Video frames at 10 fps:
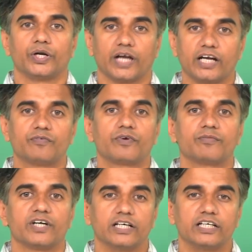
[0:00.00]
right from
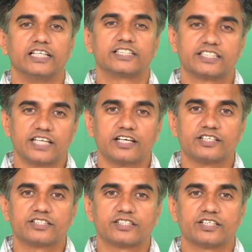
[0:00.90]
the early
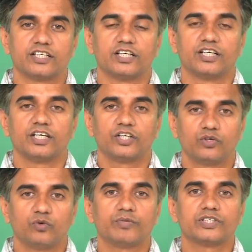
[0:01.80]
stage,
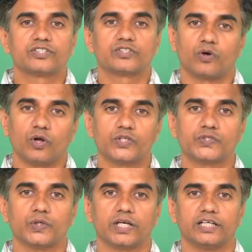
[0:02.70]
humans
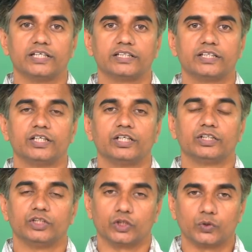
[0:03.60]
also learn
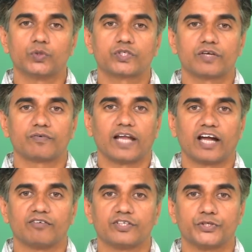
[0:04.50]
the rules of
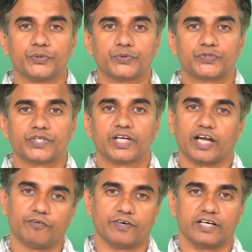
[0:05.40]
language use
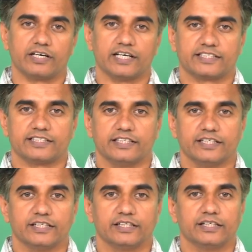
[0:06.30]
effortlessly.
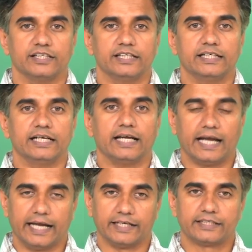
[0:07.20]

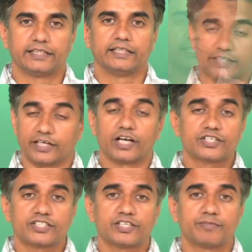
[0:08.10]
And the
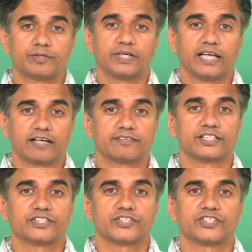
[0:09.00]
relationship between language
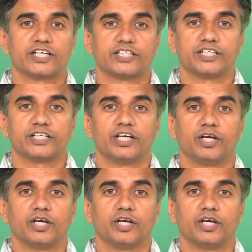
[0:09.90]
and society